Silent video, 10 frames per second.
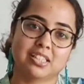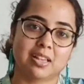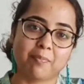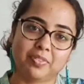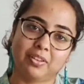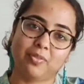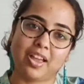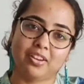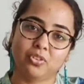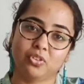are something
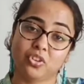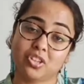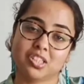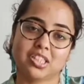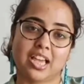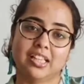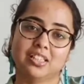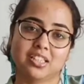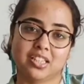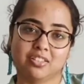where your style
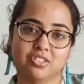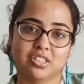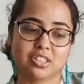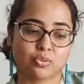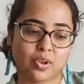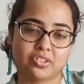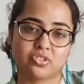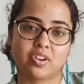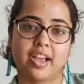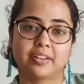changes to
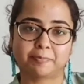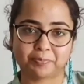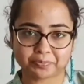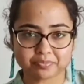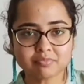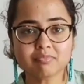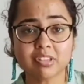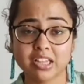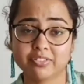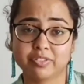extract
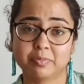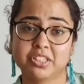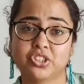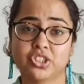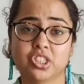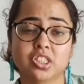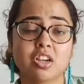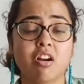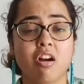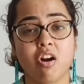information
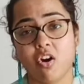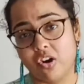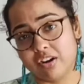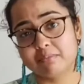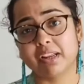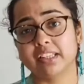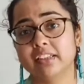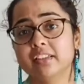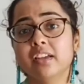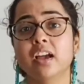or
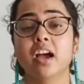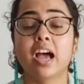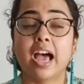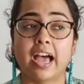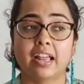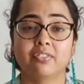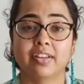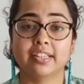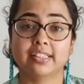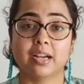money. And
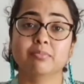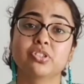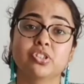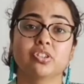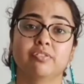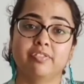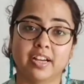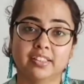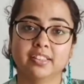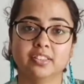when it comes to your
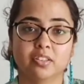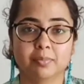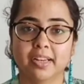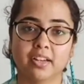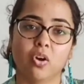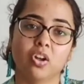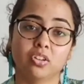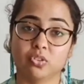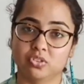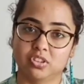father, you'll be like,
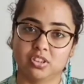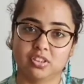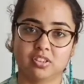"All good.